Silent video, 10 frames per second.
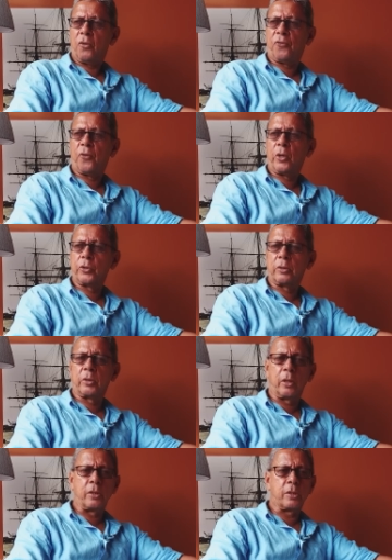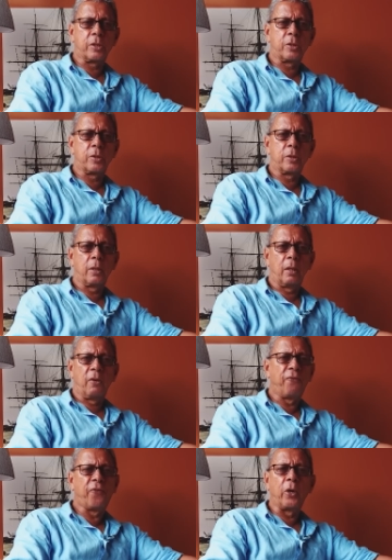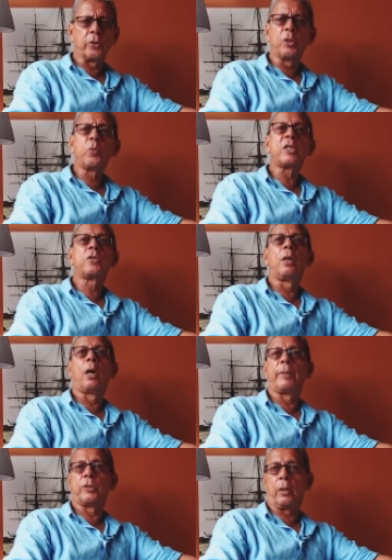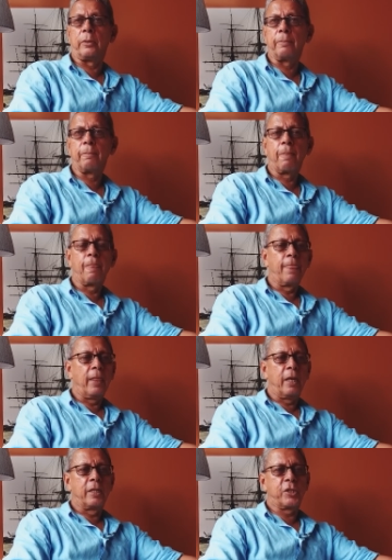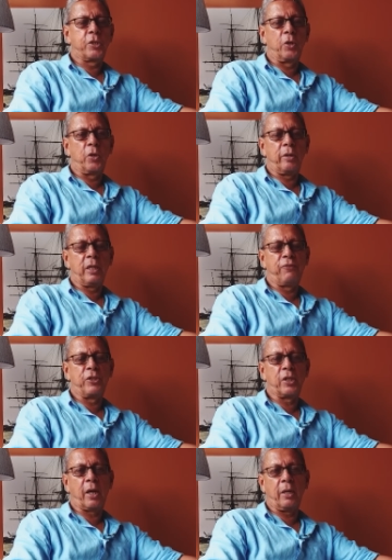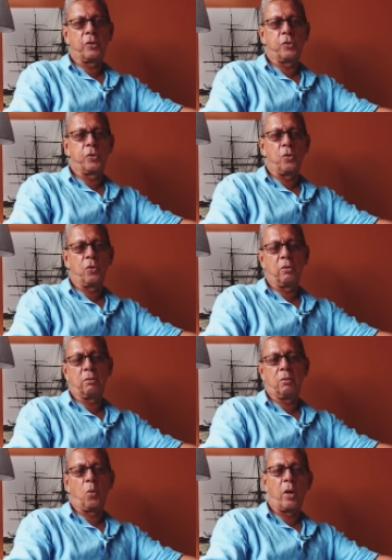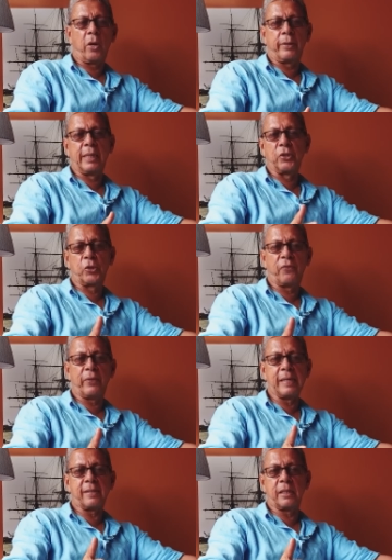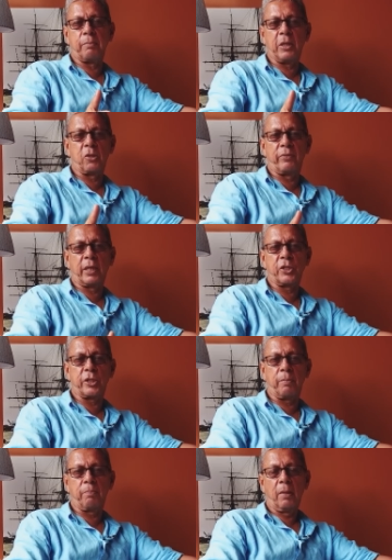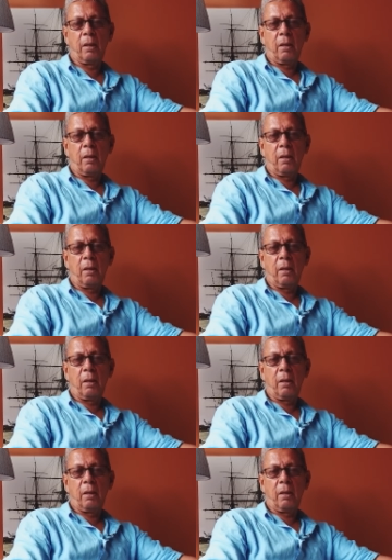400 tons, $400 per ton. So if you try to work on a rough estimate of that ship,